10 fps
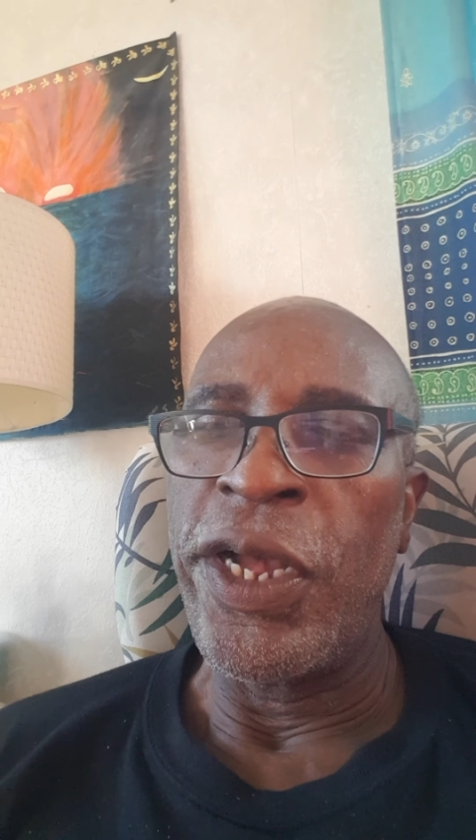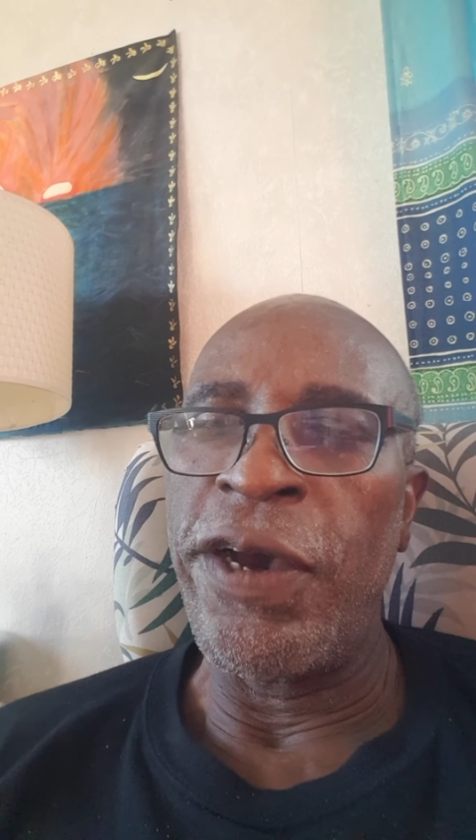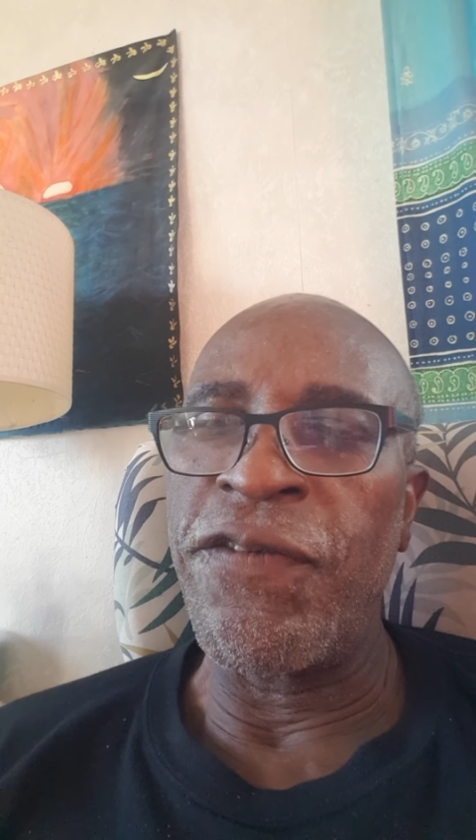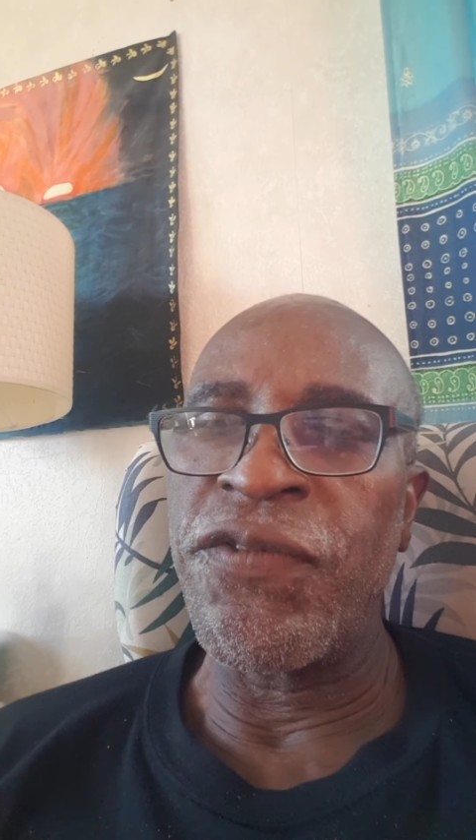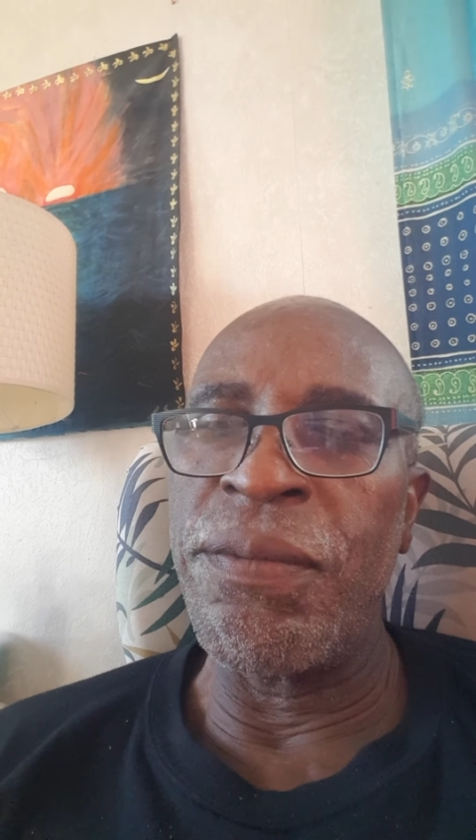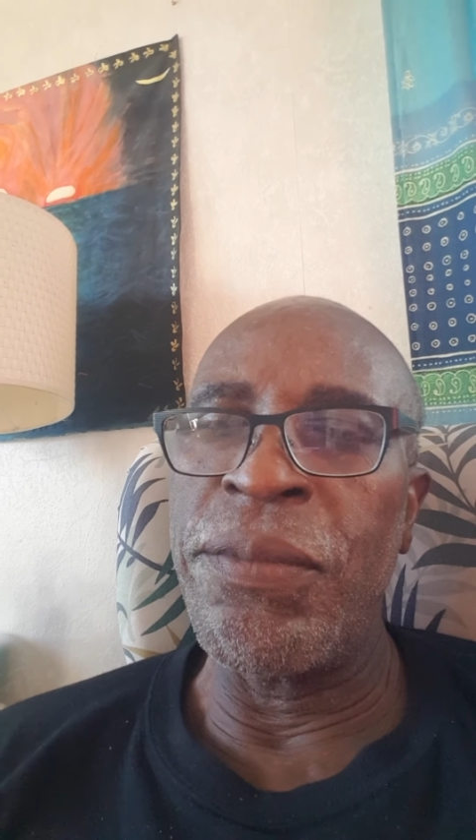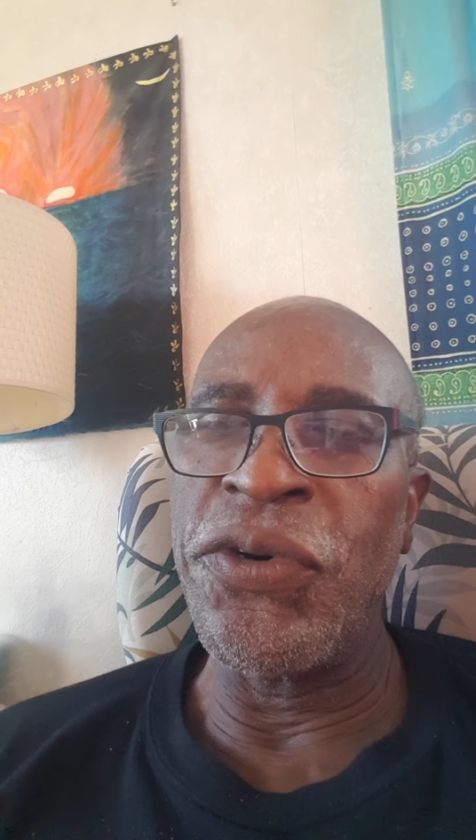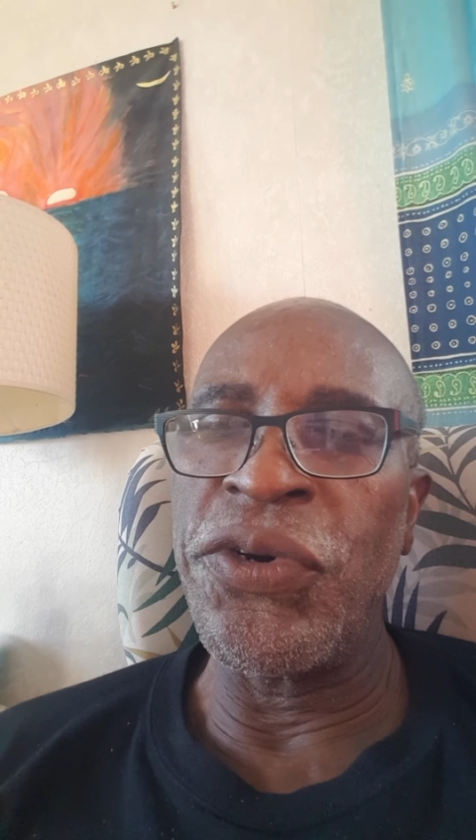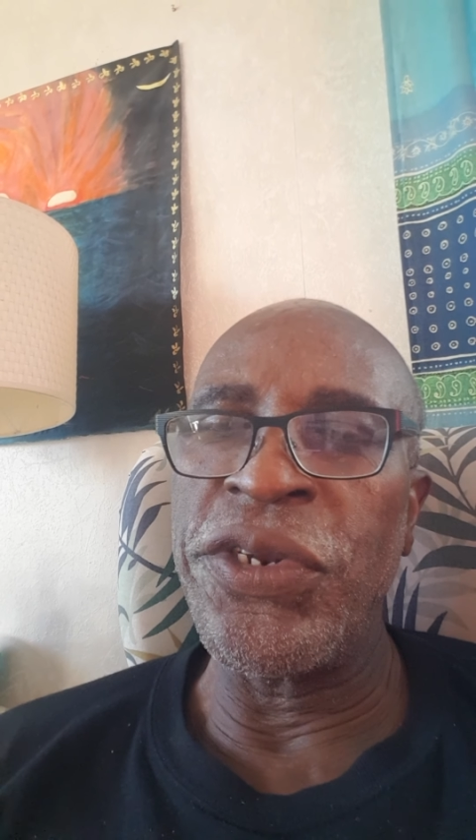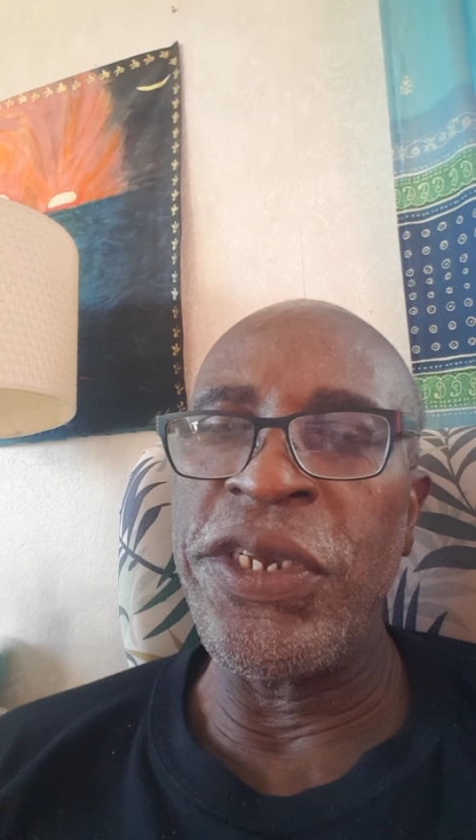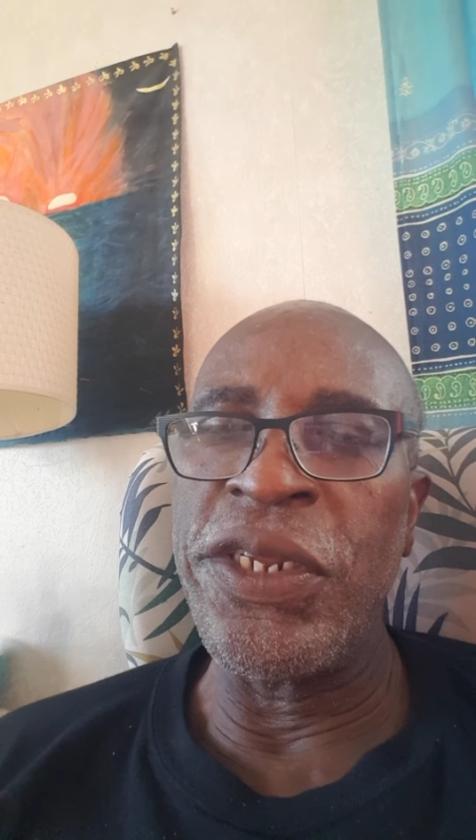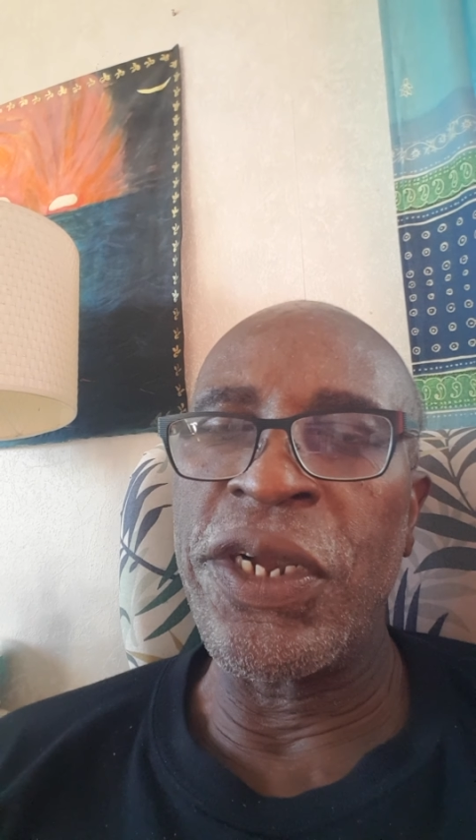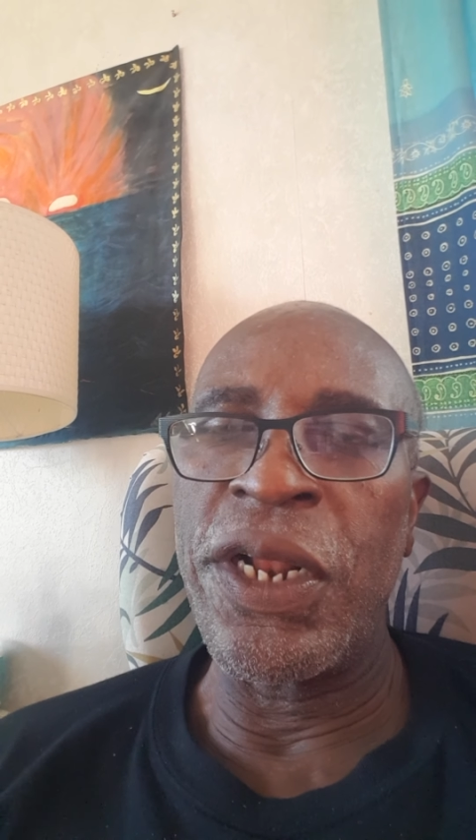of the Merdeen